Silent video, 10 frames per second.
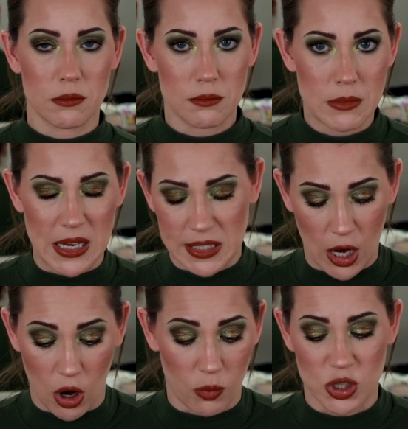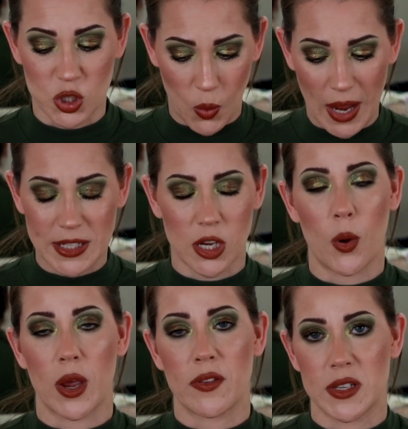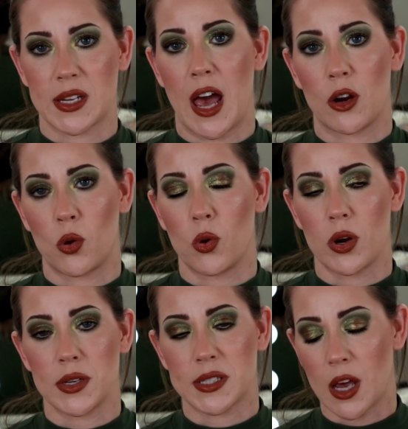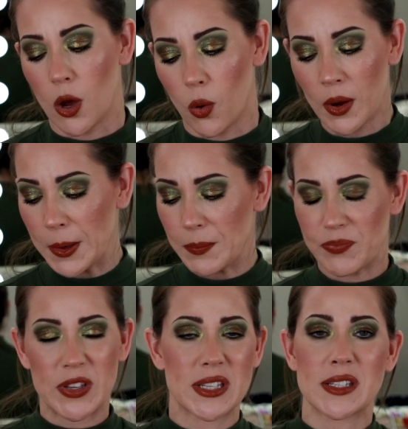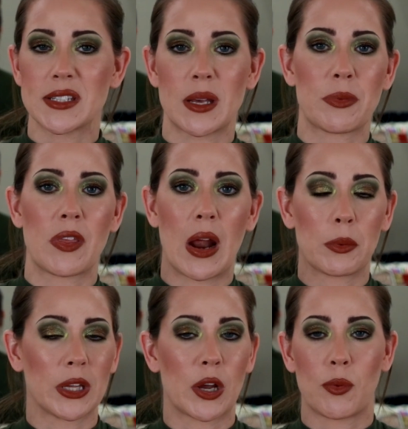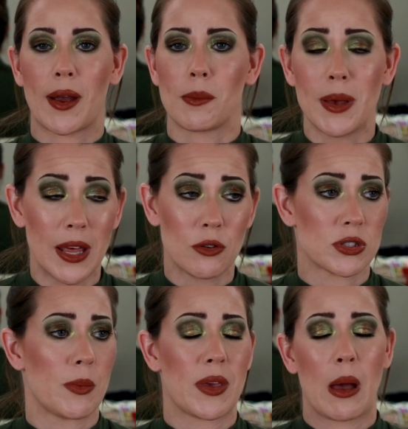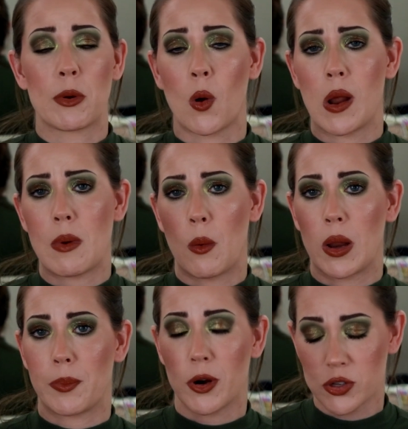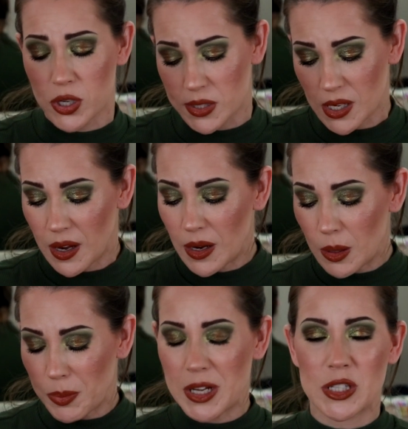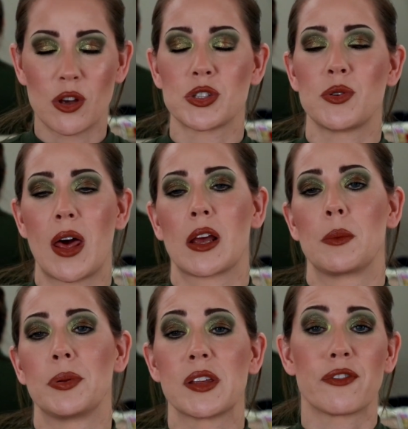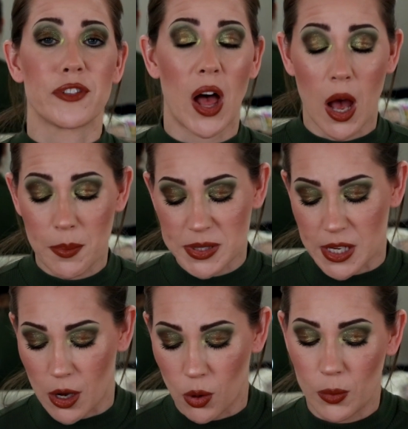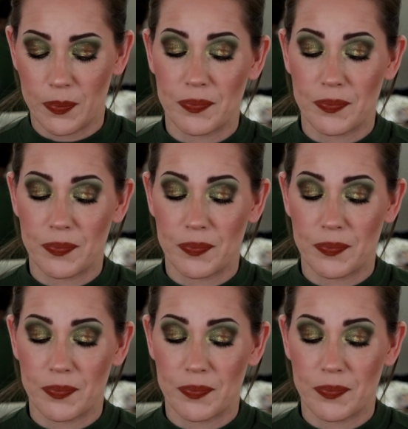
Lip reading: mascara, which is why it's going in this category. So this isn't something that I would like recommend or something I would go out of my way to purchase, but it's also not a complete flop. So